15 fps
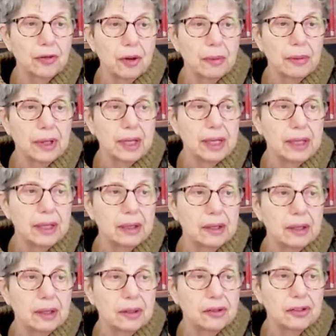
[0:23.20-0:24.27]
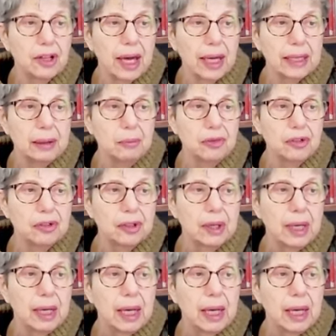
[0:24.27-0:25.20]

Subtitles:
from the Times,